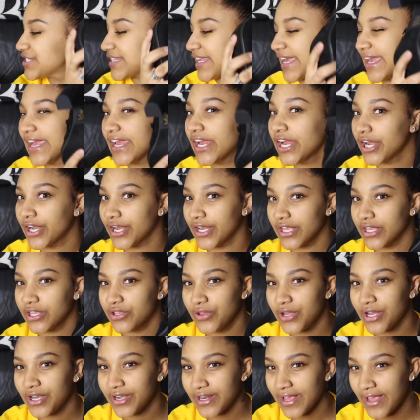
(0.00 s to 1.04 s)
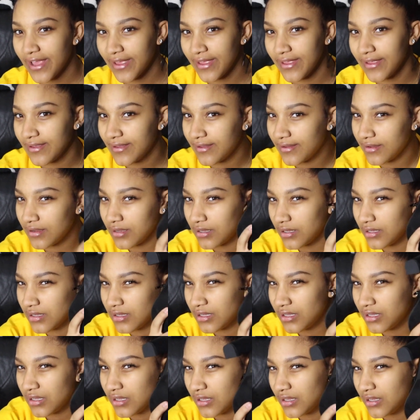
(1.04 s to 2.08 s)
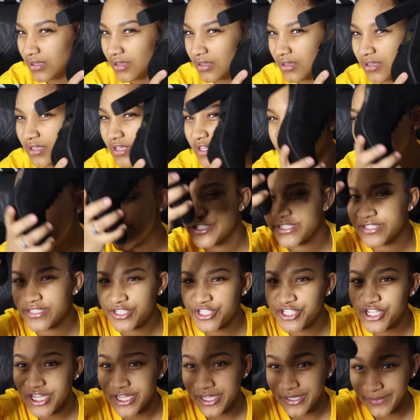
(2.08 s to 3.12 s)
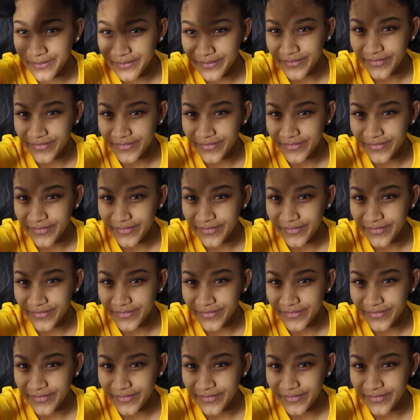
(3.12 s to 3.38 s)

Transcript: just hear it. You hear that? It's cheap.